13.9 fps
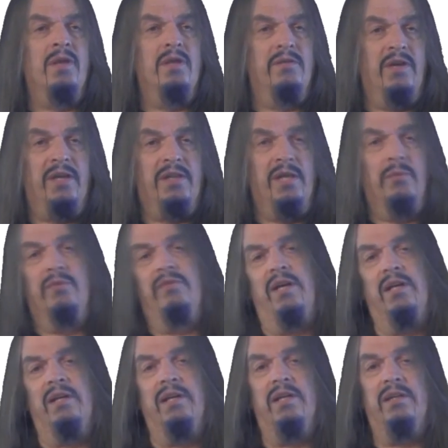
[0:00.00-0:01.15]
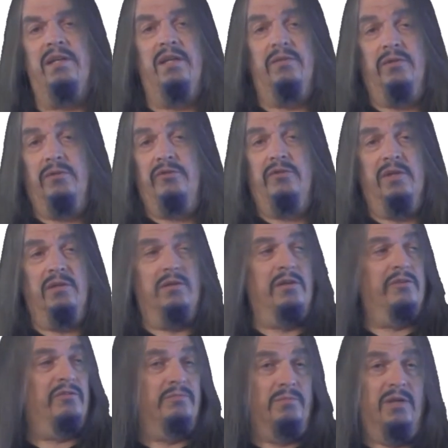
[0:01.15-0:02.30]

In fact, that would violate the evolutionary laws of